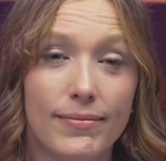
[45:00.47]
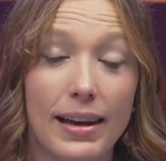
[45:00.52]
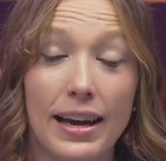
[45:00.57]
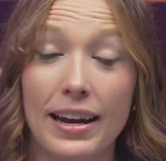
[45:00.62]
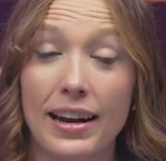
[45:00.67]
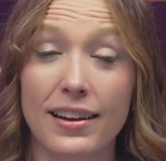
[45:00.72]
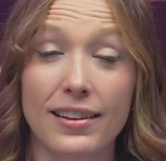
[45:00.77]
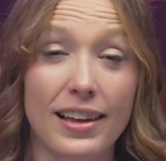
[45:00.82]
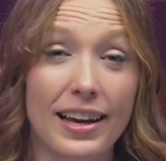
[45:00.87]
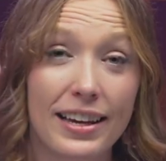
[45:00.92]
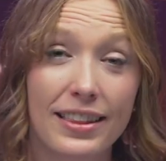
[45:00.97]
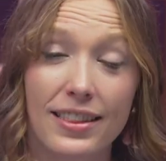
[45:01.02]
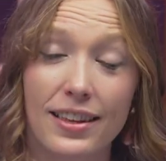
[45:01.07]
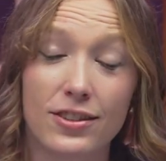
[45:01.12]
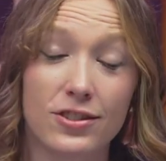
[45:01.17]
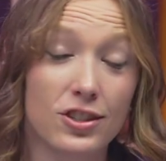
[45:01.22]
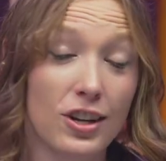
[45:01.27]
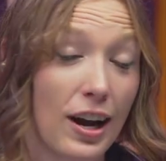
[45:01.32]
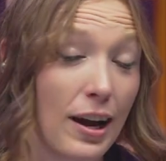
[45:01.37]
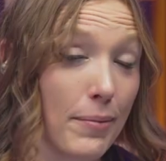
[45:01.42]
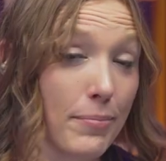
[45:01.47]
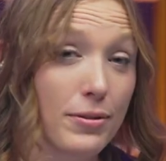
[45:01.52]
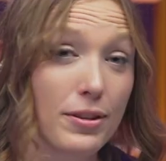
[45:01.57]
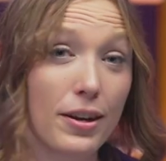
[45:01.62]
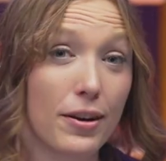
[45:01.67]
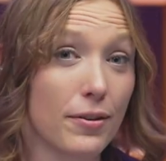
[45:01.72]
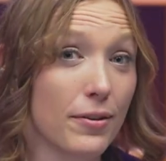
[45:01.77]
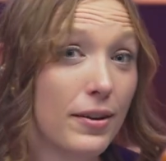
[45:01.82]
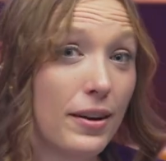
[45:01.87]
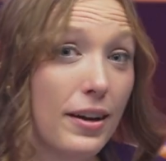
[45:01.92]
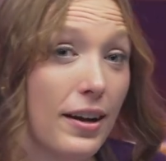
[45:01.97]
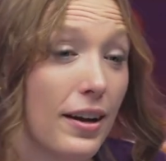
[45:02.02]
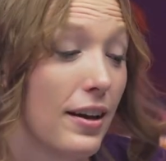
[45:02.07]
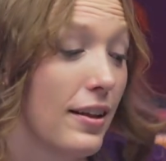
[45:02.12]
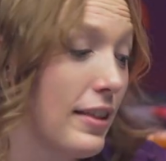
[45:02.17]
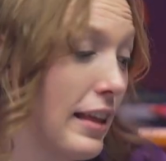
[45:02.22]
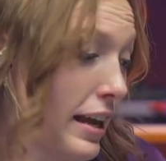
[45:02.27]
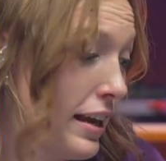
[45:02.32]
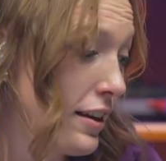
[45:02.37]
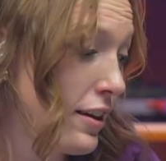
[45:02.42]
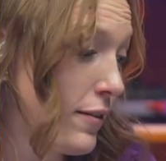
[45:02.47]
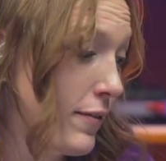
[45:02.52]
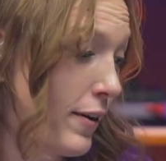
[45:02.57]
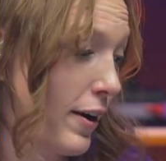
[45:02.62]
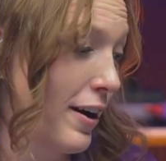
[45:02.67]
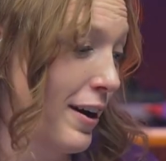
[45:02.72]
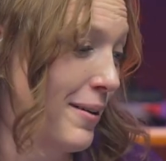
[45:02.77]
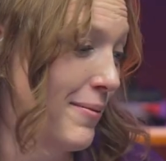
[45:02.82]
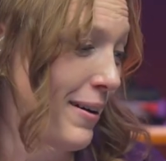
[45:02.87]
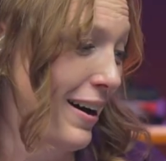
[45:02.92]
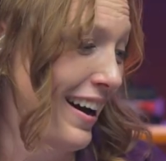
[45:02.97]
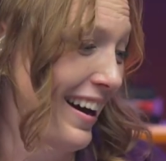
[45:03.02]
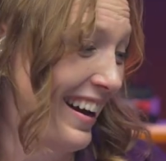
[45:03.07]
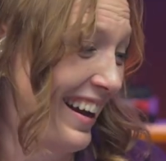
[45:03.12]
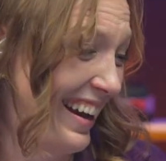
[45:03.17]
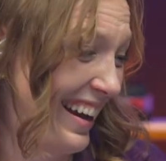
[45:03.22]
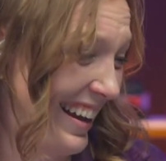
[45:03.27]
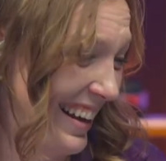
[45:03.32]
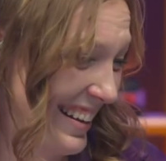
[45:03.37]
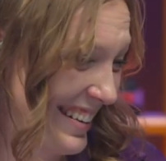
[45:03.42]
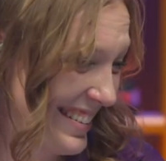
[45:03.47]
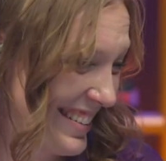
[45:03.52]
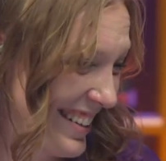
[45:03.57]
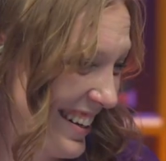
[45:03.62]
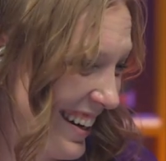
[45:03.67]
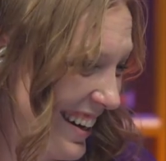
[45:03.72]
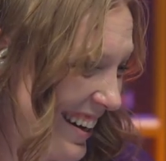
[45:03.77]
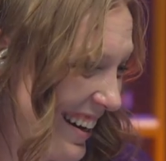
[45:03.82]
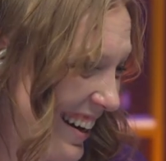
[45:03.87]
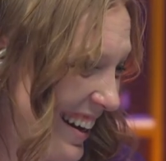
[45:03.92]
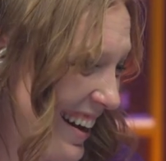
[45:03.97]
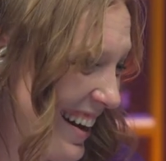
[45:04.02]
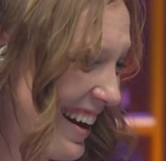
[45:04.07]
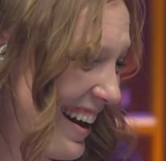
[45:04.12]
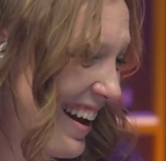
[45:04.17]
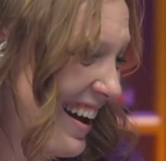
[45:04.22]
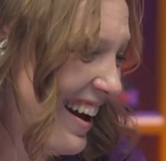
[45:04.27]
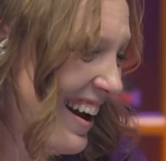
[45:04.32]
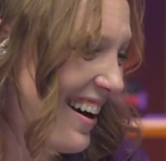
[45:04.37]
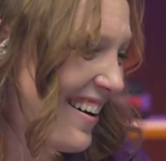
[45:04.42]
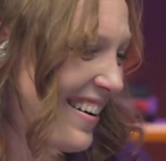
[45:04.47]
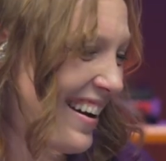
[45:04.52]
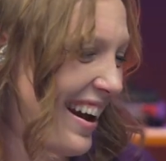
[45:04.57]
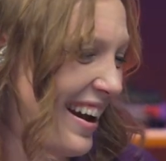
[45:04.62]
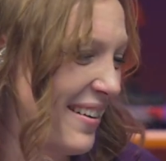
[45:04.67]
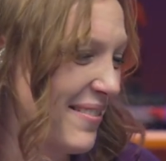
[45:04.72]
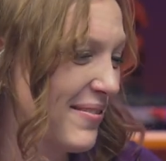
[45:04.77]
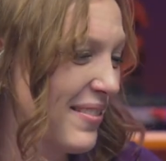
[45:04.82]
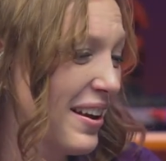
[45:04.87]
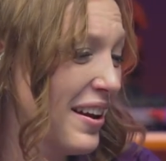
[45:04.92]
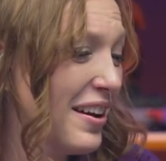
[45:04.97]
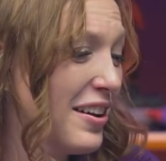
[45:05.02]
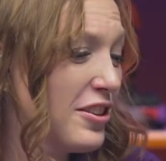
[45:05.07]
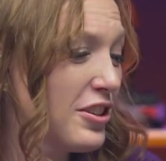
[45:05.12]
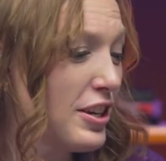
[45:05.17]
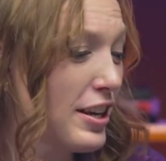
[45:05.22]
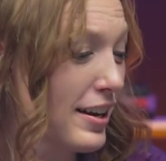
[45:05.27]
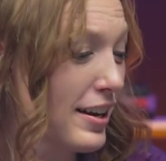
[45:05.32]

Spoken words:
And I like this job. So thank you very much. Okay. She